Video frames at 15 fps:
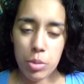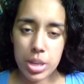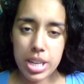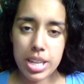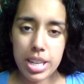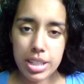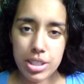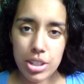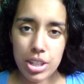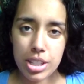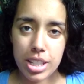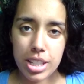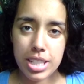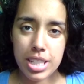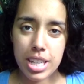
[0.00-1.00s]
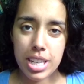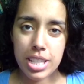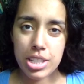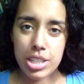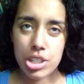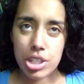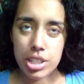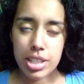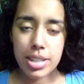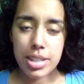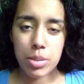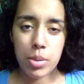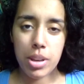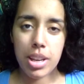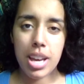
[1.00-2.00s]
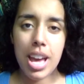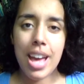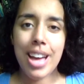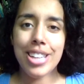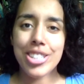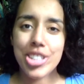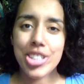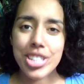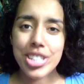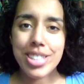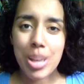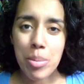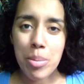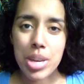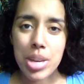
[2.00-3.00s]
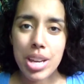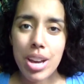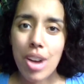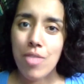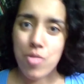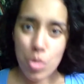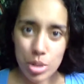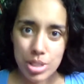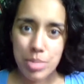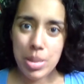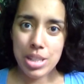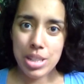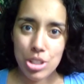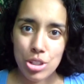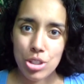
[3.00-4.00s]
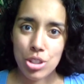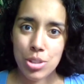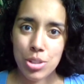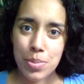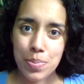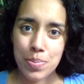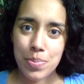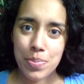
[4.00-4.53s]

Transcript: we connected on LinkedIn just last week and she sent me a voice message